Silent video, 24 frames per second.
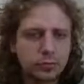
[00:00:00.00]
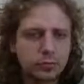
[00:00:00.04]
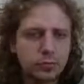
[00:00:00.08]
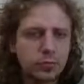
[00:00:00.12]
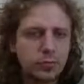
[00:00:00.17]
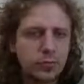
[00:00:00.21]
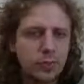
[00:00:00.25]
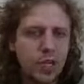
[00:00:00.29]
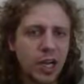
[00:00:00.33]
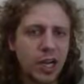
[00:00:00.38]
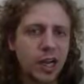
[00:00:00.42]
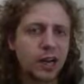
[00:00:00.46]

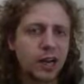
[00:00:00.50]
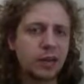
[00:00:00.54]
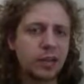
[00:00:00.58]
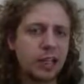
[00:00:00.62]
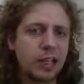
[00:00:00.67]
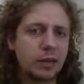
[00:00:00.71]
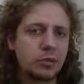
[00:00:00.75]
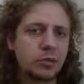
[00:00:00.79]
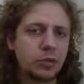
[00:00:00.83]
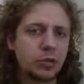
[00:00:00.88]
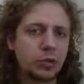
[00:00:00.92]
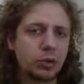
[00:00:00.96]
I had a
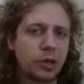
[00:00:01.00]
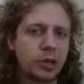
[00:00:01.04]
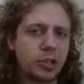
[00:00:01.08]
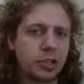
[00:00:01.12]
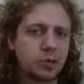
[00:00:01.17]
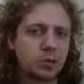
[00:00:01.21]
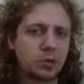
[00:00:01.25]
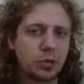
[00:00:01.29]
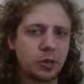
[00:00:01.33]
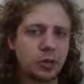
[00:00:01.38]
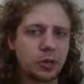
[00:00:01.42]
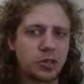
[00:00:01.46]
game quite
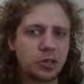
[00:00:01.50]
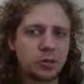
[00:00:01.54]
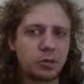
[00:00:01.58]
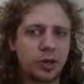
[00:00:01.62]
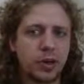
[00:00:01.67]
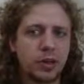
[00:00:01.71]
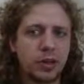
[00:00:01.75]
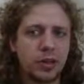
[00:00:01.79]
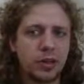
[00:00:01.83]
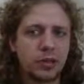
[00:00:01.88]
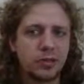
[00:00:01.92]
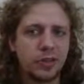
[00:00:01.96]
similar to this
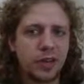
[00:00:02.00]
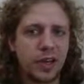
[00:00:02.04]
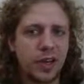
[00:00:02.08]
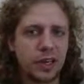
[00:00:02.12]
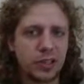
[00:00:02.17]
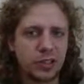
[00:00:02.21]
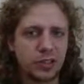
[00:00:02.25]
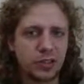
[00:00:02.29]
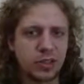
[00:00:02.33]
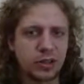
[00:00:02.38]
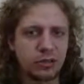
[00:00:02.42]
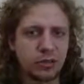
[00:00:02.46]
one, in fact,
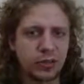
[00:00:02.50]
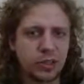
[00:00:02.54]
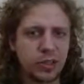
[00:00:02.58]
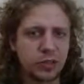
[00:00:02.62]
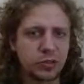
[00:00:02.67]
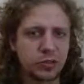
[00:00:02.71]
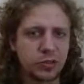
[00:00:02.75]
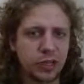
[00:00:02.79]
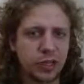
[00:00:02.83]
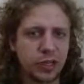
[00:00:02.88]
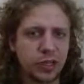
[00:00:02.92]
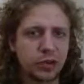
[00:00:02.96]
several
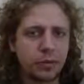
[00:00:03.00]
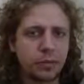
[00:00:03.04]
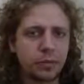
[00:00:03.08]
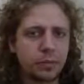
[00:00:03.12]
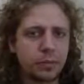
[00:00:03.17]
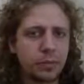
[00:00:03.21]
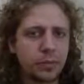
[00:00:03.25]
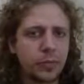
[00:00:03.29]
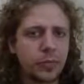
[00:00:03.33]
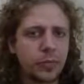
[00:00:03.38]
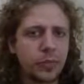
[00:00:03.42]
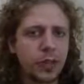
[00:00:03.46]
years ago.
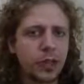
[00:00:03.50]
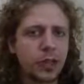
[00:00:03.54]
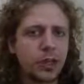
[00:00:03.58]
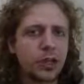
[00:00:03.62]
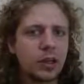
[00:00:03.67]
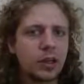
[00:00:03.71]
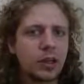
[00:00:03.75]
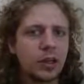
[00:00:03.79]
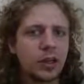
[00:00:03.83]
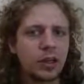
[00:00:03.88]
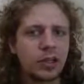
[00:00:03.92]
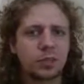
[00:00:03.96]

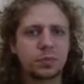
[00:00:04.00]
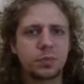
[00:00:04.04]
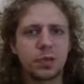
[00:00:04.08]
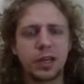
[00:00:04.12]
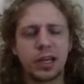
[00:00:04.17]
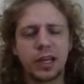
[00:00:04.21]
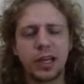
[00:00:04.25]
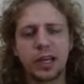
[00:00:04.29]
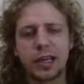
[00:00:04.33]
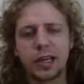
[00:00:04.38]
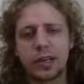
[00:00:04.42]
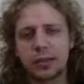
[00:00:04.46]
I was
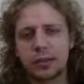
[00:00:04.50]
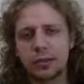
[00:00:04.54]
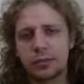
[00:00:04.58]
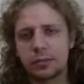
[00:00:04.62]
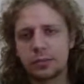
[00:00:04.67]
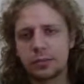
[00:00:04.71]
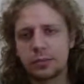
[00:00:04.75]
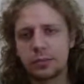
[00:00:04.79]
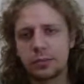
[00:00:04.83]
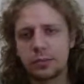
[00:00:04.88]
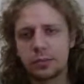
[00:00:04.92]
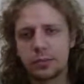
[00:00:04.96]
playing
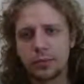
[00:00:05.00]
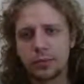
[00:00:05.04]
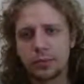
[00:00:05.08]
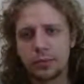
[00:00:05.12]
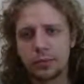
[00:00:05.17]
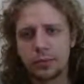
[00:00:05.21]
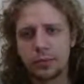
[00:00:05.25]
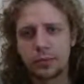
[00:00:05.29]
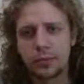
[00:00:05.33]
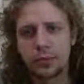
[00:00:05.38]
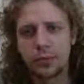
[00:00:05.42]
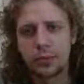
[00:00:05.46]

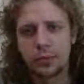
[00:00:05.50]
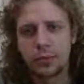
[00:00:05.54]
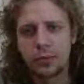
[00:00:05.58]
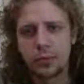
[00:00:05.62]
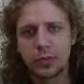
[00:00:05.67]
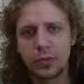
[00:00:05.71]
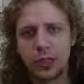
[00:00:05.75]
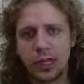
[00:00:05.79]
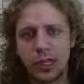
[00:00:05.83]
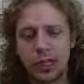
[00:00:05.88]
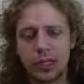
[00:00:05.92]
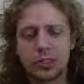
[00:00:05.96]

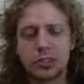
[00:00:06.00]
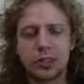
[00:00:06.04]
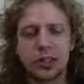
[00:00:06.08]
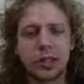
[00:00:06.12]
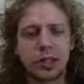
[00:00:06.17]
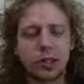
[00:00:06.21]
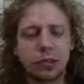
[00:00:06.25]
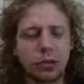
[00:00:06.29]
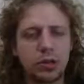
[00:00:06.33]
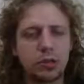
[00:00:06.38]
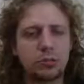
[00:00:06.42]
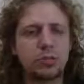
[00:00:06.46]
an isolated
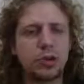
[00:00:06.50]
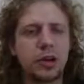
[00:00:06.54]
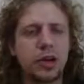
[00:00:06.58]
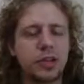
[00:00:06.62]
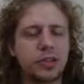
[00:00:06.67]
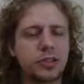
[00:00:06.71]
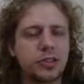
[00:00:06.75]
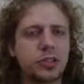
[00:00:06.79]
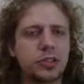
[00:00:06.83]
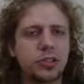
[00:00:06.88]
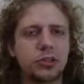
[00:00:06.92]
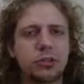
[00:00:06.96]
queen pawn
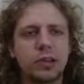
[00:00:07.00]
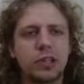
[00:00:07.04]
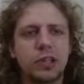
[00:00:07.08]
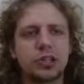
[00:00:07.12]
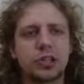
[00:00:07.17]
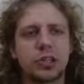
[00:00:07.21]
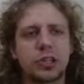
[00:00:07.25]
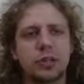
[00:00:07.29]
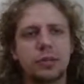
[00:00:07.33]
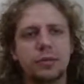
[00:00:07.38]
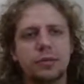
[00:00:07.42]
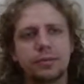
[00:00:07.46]

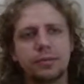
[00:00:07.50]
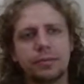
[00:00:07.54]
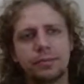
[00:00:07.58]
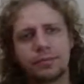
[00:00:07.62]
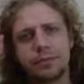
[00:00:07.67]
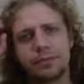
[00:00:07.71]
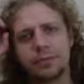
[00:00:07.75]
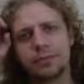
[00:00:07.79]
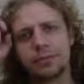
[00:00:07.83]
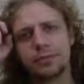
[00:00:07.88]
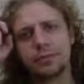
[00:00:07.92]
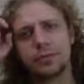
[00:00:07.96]
situation,
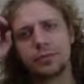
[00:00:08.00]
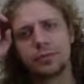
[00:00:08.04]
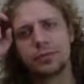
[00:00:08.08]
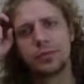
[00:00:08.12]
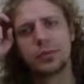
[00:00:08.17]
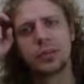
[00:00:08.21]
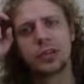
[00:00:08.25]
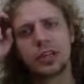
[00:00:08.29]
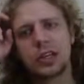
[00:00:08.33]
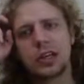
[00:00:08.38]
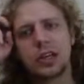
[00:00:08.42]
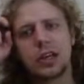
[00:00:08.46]

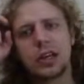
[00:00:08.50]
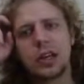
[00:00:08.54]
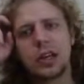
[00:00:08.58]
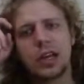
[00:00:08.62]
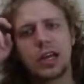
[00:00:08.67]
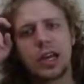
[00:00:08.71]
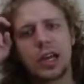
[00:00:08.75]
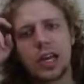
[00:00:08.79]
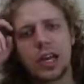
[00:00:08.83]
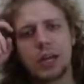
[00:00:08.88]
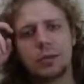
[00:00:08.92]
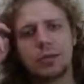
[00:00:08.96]

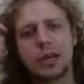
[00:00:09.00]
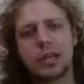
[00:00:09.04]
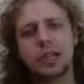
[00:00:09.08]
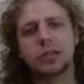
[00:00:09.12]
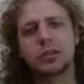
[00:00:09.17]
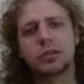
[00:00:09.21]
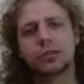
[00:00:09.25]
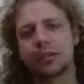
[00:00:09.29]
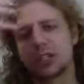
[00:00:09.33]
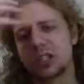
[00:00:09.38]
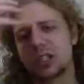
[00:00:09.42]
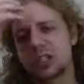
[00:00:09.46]
and I made
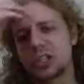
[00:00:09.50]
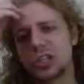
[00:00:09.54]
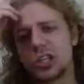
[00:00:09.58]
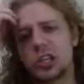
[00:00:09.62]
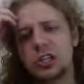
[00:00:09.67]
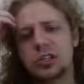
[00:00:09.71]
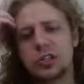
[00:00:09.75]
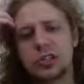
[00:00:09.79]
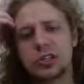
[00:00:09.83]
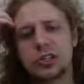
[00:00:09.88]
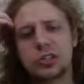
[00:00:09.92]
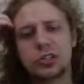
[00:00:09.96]
some
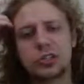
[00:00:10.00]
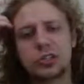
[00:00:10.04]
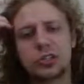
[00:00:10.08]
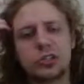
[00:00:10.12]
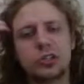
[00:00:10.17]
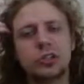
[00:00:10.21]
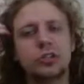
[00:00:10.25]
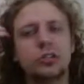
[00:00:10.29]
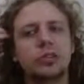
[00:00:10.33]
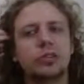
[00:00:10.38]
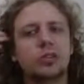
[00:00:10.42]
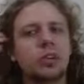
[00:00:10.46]
exchanges
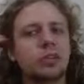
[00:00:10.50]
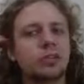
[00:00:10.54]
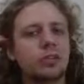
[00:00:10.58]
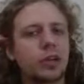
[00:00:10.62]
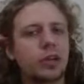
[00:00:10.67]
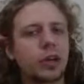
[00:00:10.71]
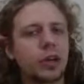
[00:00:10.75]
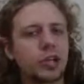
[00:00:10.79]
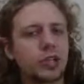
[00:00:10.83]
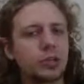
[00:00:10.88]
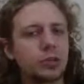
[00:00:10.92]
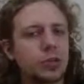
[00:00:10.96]
to
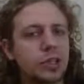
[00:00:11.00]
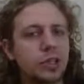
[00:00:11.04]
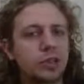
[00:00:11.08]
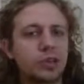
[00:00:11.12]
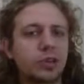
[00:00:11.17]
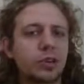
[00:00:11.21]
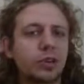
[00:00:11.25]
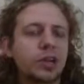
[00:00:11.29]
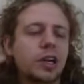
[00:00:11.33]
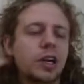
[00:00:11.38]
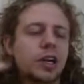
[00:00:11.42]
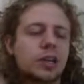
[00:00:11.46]
convert it to a
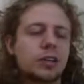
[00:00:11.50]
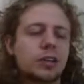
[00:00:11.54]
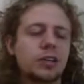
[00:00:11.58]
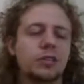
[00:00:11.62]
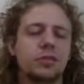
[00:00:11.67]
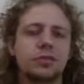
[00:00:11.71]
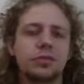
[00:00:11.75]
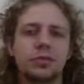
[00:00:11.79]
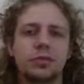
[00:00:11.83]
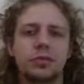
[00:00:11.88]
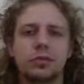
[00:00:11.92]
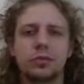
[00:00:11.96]
different kind
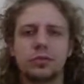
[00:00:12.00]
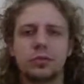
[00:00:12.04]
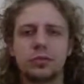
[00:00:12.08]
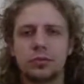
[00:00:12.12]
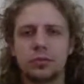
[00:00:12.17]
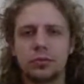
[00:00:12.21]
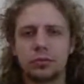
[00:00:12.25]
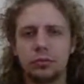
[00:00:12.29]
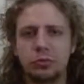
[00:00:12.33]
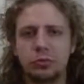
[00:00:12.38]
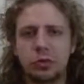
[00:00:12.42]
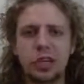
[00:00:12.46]
of
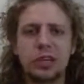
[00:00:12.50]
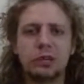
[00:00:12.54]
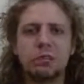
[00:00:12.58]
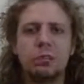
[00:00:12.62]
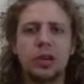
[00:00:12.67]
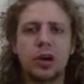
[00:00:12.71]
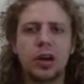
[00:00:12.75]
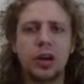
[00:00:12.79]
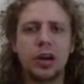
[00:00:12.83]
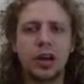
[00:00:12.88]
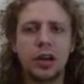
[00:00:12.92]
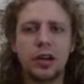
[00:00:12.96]
weak
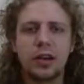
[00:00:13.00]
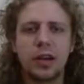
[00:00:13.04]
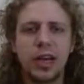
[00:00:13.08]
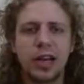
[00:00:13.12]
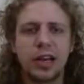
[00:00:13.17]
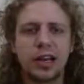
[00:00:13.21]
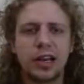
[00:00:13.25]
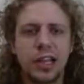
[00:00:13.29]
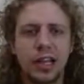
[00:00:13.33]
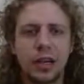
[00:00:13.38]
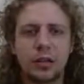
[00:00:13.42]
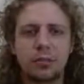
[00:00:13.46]
pawn
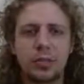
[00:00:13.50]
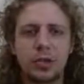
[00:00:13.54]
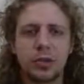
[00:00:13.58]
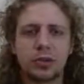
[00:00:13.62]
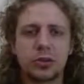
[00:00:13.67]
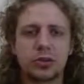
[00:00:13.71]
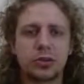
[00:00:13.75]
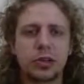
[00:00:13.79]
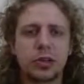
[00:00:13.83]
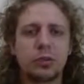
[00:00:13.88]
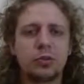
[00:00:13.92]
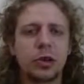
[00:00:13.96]
endgame, but
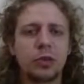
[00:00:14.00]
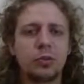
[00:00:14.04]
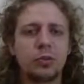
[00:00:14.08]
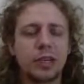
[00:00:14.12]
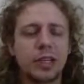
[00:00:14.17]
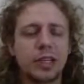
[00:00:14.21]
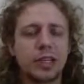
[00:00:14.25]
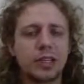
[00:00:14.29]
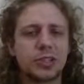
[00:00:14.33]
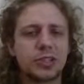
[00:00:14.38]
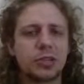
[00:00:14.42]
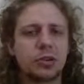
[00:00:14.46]
there's only one
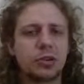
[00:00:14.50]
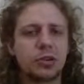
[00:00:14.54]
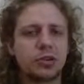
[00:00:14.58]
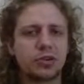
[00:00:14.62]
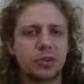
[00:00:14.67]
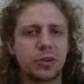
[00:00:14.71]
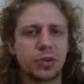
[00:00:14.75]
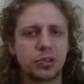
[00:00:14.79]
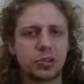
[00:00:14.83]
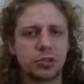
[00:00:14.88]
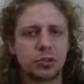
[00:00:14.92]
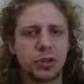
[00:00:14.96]
weakness, so I was
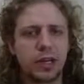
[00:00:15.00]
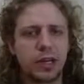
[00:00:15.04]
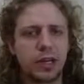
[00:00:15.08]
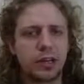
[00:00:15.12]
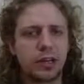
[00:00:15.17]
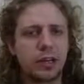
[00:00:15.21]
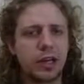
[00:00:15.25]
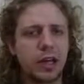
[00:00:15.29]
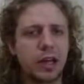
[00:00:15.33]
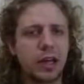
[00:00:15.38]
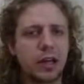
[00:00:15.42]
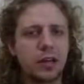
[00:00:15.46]
frustrated
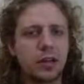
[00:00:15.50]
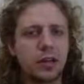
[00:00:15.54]
that